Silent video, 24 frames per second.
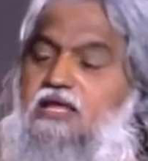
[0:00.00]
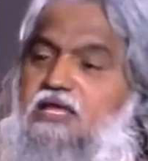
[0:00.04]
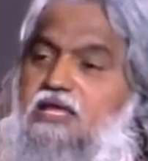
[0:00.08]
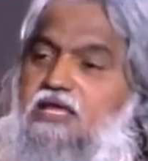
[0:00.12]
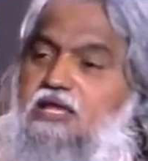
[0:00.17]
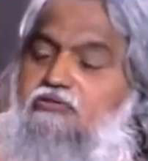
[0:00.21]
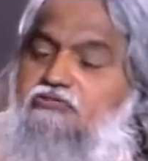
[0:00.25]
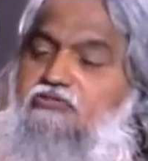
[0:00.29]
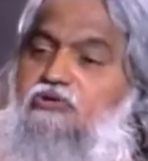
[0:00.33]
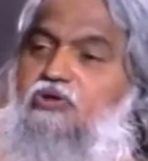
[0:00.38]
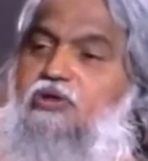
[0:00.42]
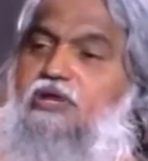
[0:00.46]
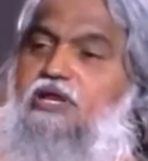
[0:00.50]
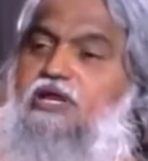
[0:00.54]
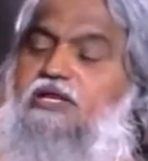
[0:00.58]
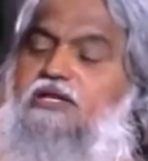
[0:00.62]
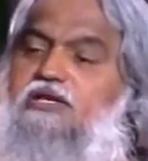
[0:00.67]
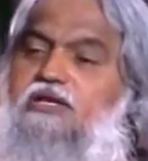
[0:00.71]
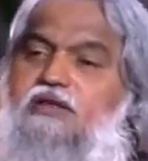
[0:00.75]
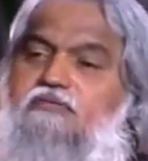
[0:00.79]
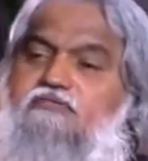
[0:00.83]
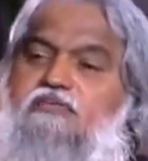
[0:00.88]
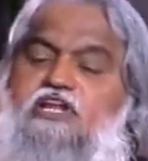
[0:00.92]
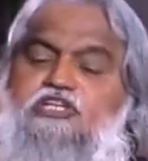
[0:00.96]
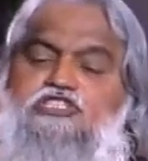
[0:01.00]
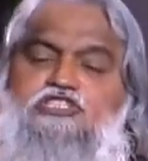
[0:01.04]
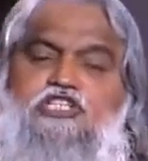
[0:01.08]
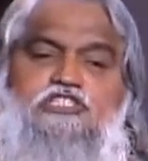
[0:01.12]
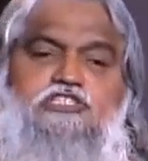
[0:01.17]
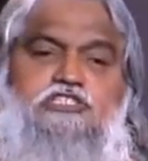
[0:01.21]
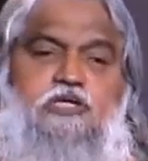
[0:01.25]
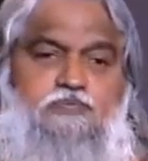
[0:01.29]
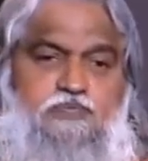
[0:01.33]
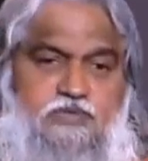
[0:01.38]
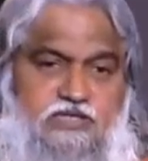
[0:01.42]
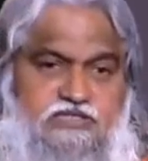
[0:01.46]
If you read Revelation
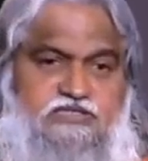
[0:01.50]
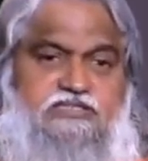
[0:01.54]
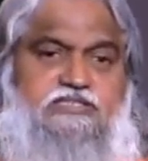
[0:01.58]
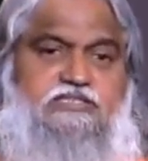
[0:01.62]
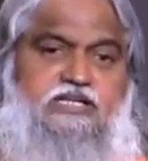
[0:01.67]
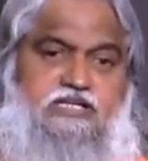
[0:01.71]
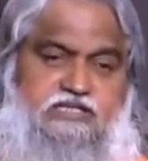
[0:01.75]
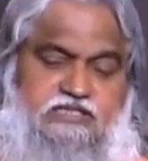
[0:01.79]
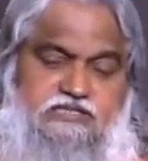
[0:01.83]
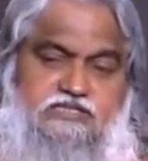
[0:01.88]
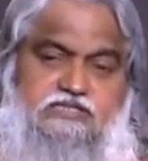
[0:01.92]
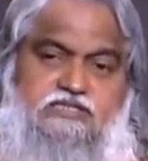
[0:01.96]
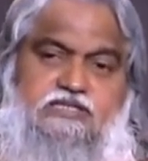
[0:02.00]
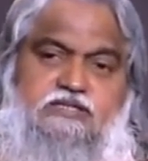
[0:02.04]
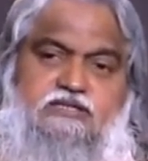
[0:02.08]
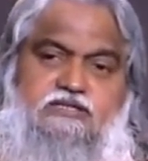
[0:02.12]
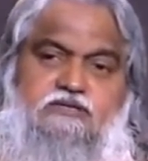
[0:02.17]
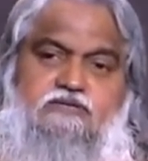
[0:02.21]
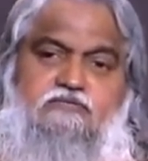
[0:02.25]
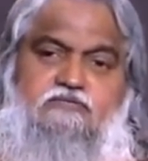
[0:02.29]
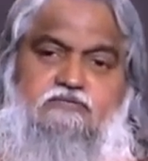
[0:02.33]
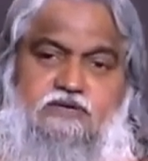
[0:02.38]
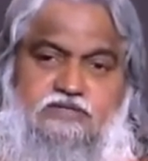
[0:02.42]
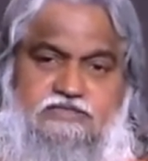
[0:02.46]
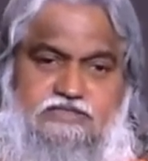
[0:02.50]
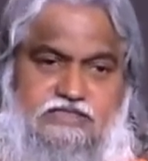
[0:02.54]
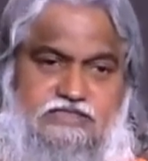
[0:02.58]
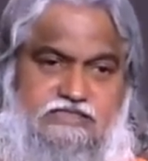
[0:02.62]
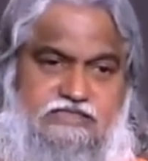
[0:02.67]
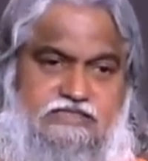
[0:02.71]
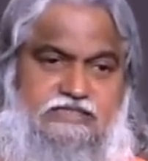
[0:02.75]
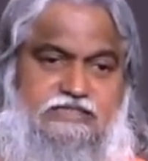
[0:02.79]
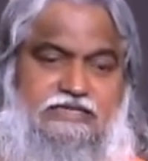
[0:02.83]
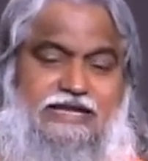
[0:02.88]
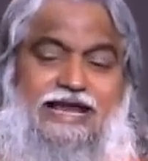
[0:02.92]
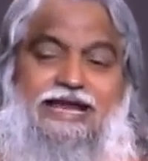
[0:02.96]
chapter 6,
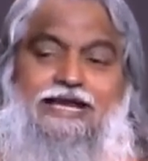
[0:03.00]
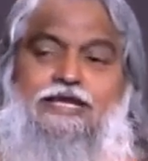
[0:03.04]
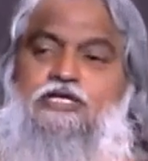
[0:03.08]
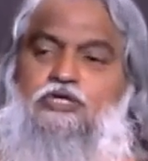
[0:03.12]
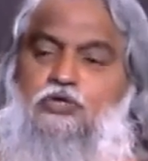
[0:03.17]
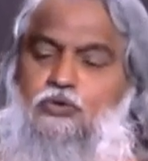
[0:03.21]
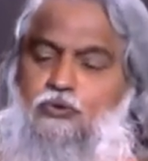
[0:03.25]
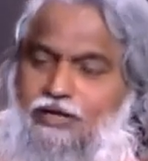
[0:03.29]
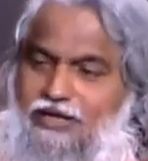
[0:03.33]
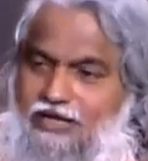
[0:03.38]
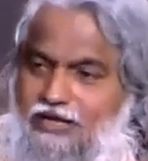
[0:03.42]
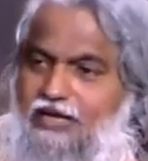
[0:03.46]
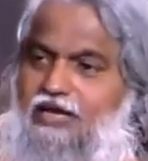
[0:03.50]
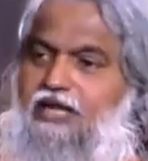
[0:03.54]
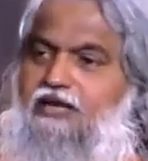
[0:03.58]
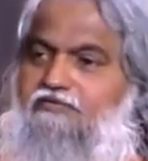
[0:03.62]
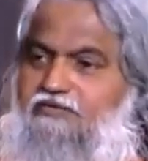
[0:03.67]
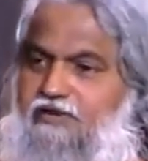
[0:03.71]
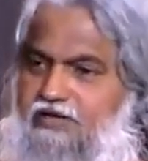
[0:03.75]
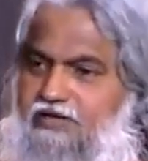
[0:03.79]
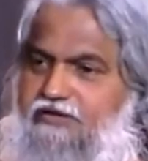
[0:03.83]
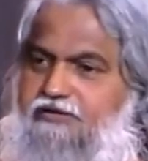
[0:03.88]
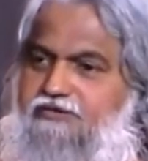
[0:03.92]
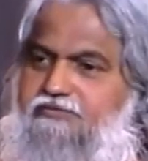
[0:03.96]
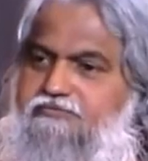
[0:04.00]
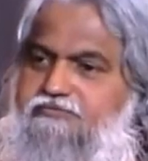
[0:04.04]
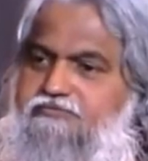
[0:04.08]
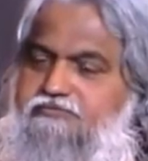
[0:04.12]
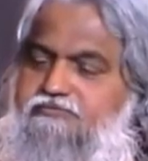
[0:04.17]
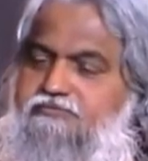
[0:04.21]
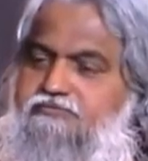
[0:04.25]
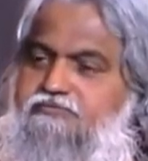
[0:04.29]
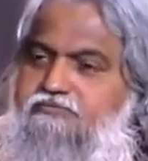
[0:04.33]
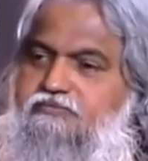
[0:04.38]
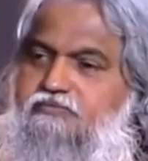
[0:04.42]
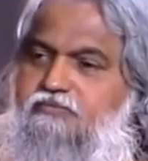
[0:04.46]
verses 9 to 11,
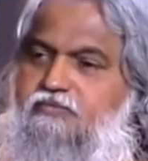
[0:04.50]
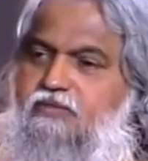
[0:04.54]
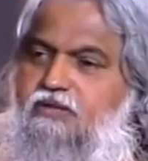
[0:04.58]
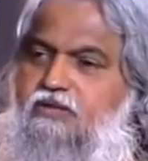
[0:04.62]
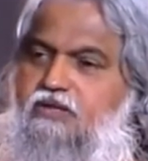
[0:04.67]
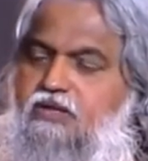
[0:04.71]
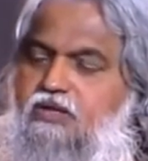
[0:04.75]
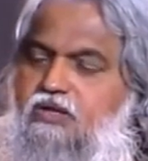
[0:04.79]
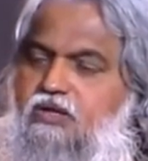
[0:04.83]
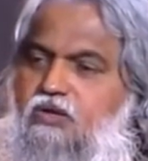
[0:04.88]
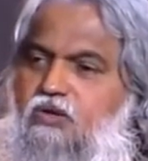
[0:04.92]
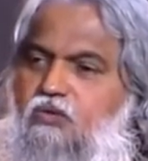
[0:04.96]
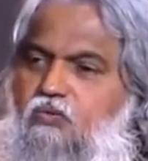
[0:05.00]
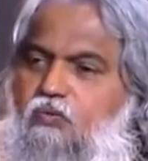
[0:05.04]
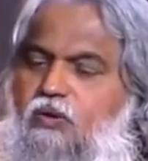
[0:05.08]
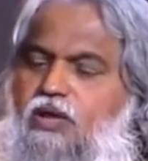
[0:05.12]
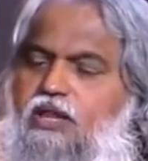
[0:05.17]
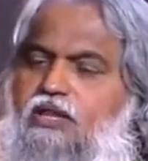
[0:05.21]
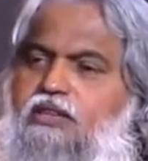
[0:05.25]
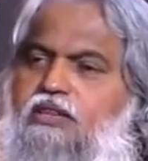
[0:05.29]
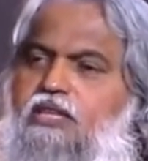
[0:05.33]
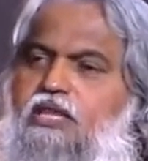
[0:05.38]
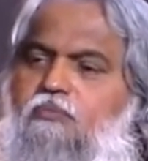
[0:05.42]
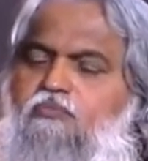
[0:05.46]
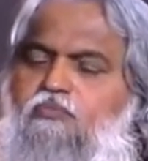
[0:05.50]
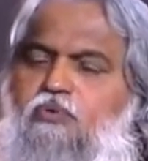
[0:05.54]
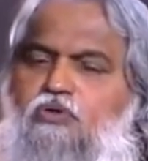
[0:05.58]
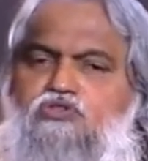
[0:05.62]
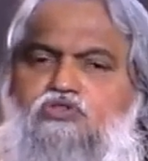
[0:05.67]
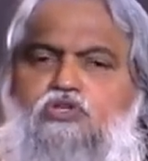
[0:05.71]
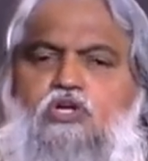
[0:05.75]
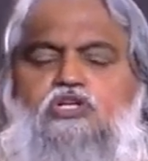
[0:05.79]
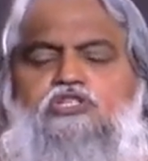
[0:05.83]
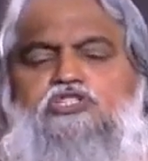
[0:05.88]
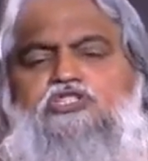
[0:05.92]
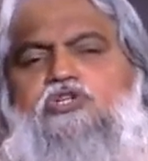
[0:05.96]
when the
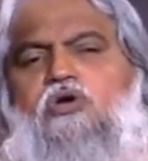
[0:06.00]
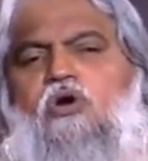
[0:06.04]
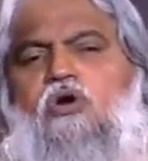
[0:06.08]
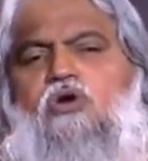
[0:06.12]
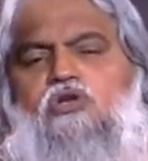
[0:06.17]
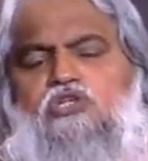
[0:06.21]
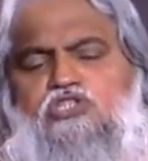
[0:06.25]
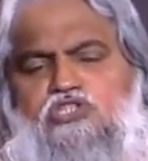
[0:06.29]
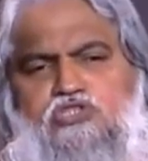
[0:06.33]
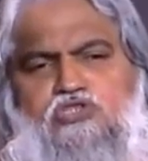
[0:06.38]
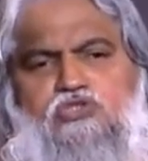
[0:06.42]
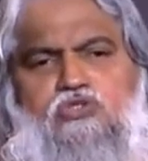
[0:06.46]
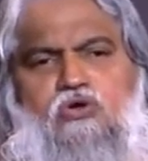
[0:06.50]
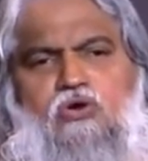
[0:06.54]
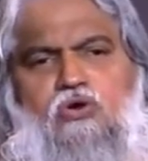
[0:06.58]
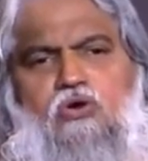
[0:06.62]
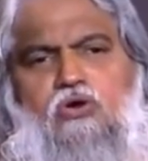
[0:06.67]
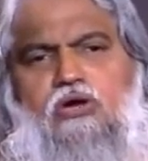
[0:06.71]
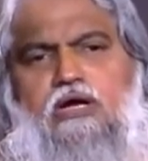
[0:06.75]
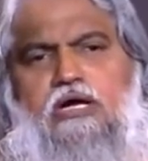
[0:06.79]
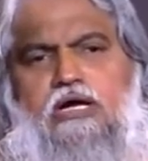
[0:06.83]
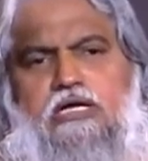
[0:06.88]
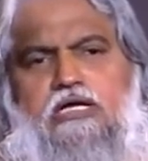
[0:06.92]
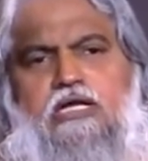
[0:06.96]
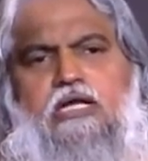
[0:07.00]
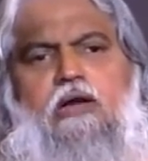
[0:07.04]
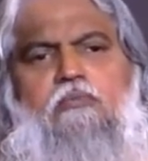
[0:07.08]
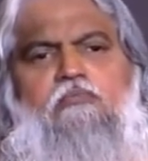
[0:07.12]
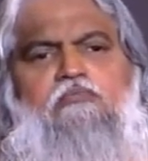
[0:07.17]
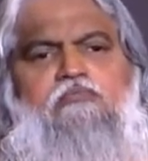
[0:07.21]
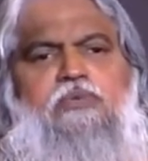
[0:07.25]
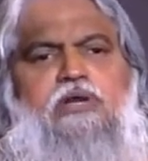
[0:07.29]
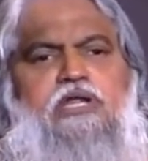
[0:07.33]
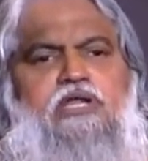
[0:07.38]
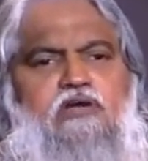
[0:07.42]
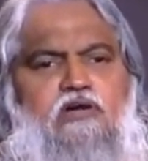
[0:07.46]
Apostle John saw a
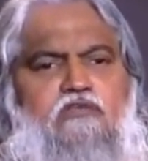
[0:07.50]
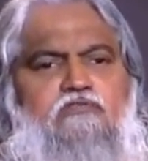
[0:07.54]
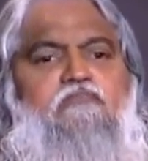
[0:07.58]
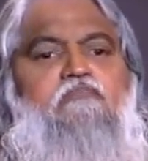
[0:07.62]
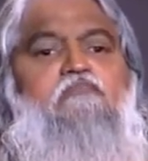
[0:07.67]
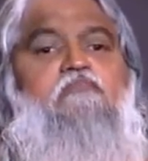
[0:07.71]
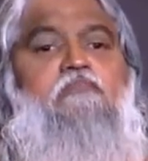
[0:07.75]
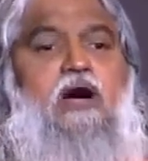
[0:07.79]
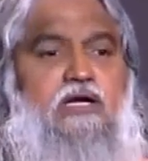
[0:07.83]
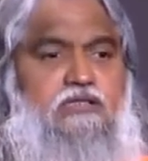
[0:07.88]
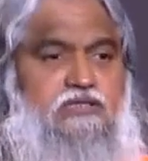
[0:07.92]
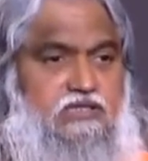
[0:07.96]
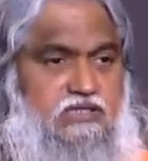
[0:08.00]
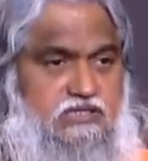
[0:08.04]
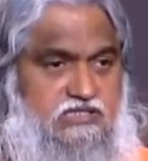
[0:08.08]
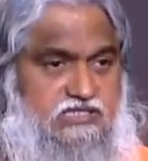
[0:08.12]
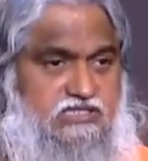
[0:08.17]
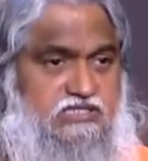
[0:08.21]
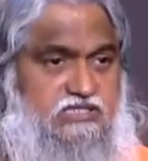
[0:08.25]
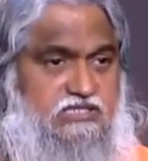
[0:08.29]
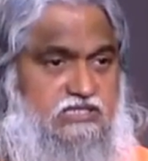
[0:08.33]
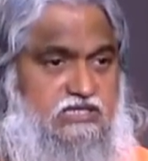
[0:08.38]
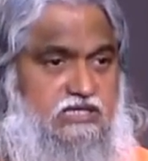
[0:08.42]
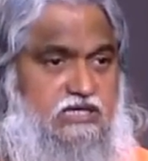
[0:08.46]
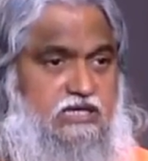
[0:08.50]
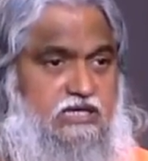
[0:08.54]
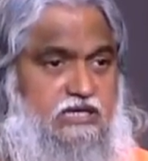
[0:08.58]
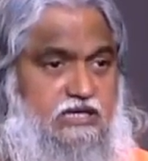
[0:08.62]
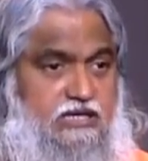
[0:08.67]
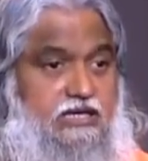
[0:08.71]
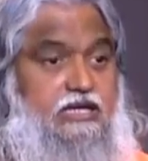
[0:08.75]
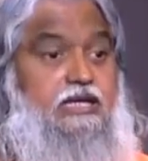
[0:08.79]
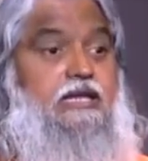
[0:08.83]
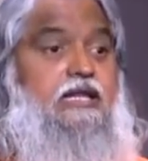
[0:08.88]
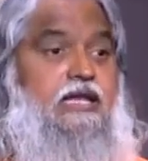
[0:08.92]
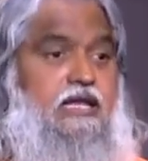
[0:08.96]
company of martyrs
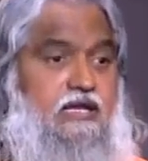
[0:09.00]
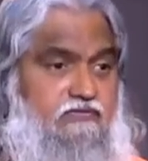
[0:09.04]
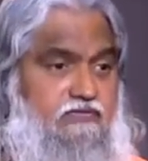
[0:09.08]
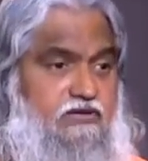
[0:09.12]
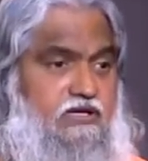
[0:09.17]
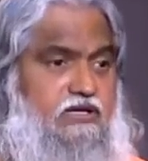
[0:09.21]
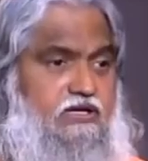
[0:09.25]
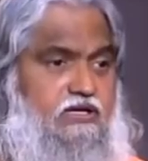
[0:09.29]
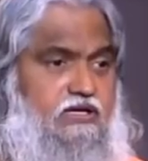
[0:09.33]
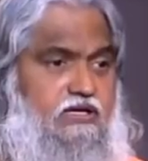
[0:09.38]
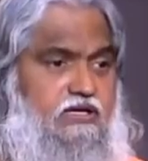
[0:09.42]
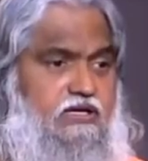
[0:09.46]
in heaven,